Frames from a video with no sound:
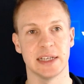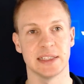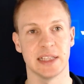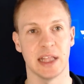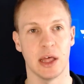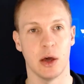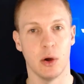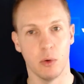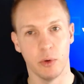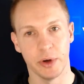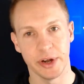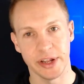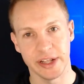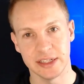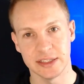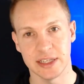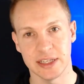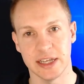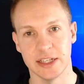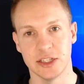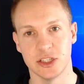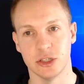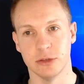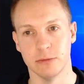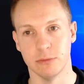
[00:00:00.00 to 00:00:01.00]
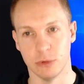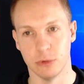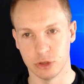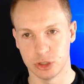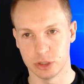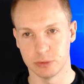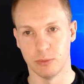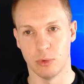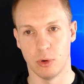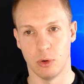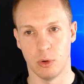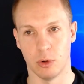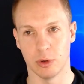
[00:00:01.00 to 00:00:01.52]
of that audience into much
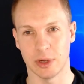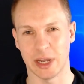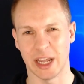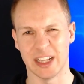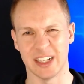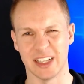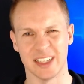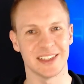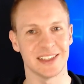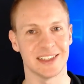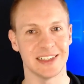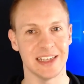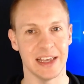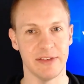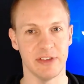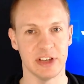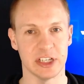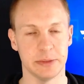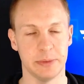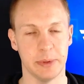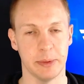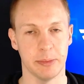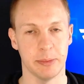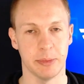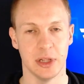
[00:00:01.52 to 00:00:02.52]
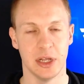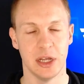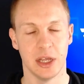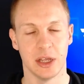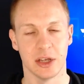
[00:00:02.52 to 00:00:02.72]
more kind of serious people.